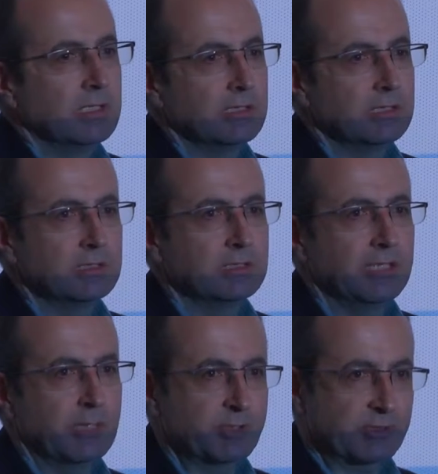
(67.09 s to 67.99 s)

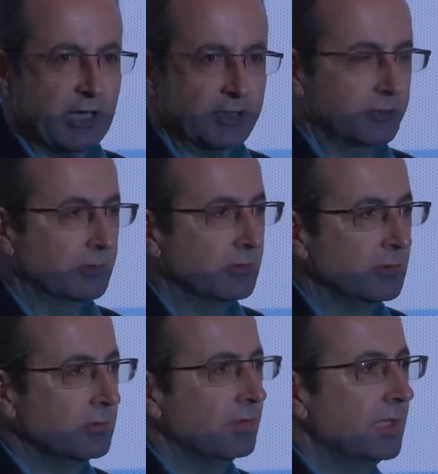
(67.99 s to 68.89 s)

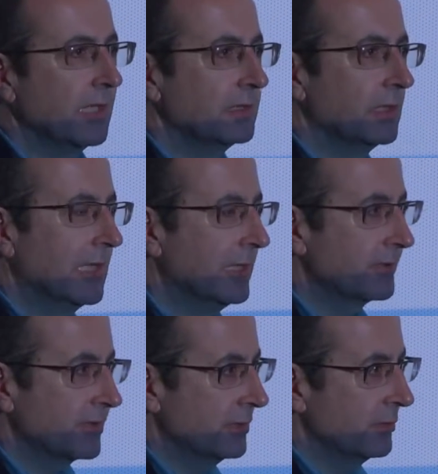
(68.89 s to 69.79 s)
abstraction that
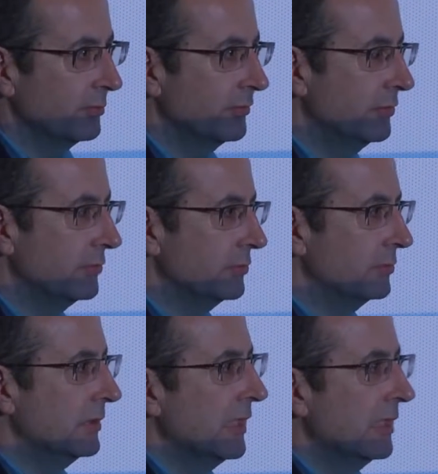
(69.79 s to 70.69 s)
allows them
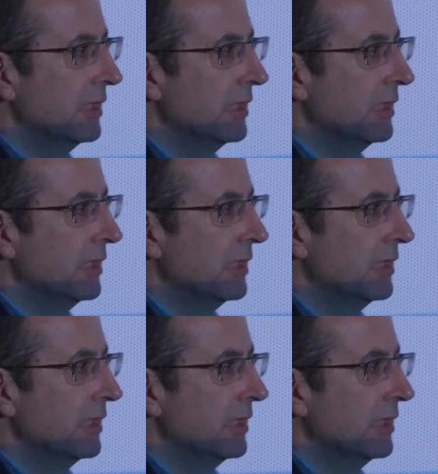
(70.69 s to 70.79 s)
to